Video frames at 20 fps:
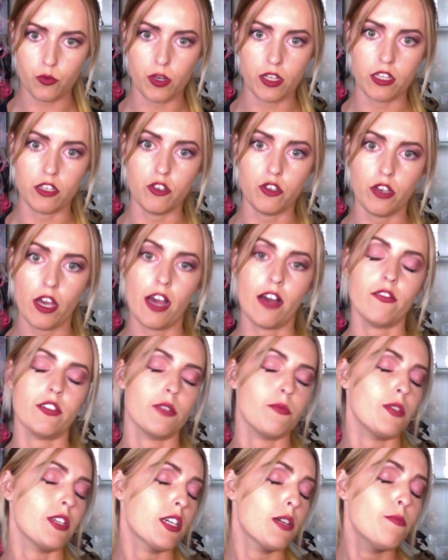whether you have
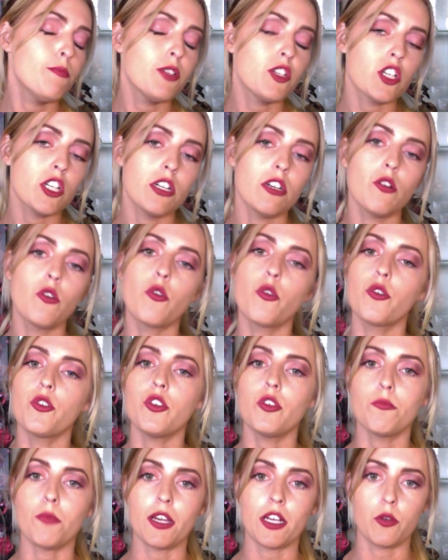somebody commission it or
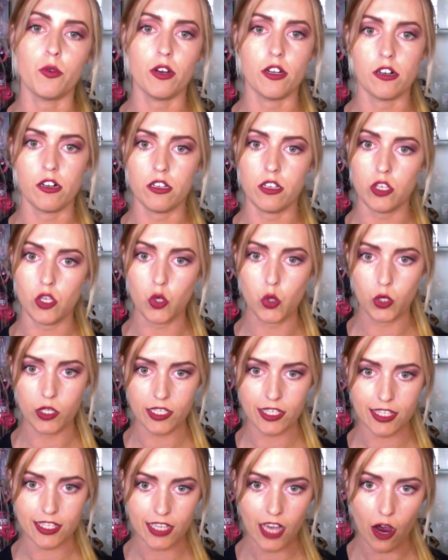you make one
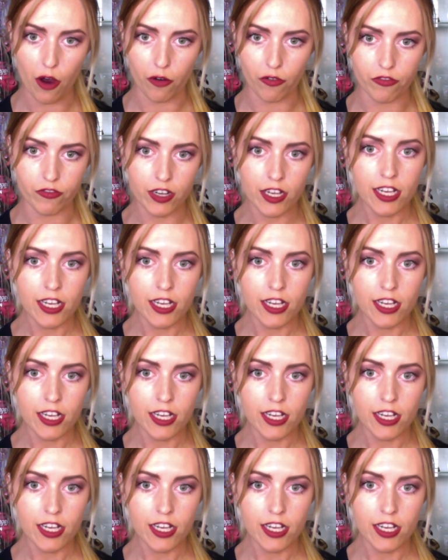yourself.